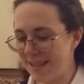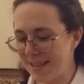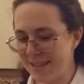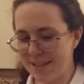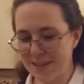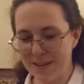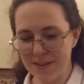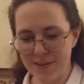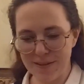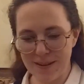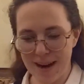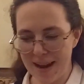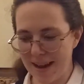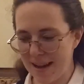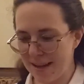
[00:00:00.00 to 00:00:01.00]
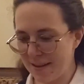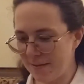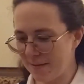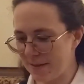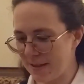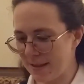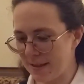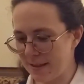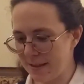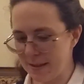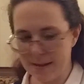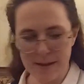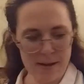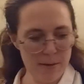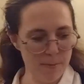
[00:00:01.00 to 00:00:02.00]
Dessert arrived.
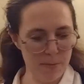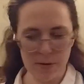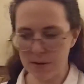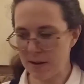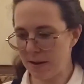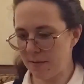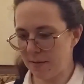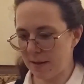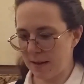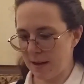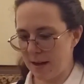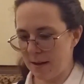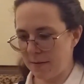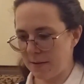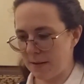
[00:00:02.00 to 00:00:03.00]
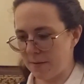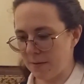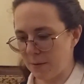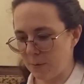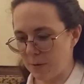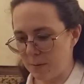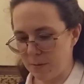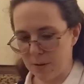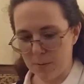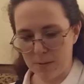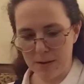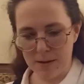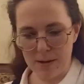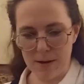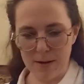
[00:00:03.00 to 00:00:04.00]
Put off the coffee for one
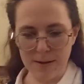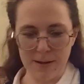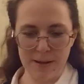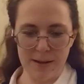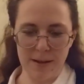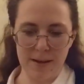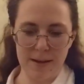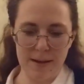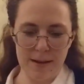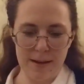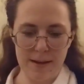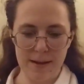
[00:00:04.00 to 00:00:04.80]
moment longer.